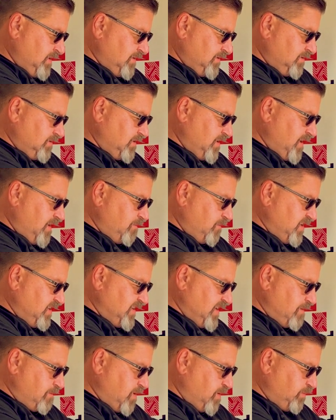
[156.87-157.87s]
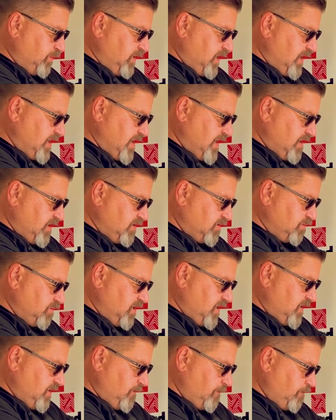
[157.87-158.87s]
So now I'm going to take my plug out as
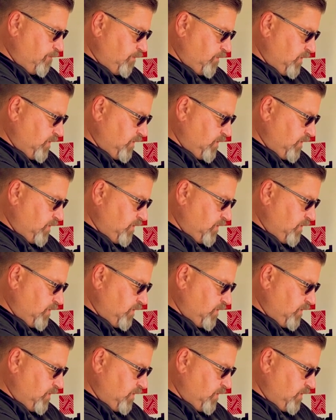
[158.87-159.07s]
well.